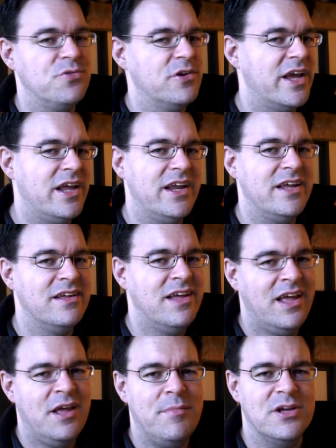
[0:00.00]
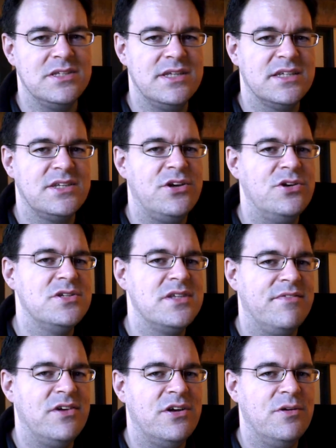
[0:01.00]
We were getting about 600,
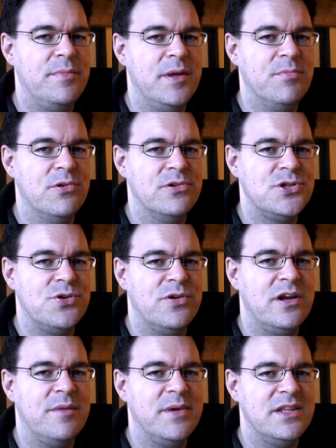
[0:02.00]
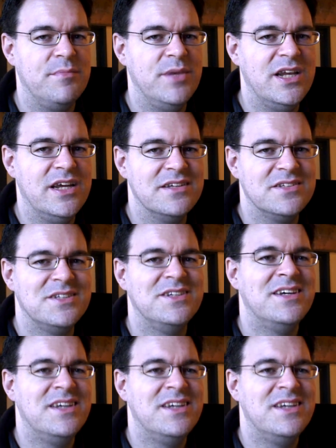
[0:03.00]
700 people showing up at the meetings.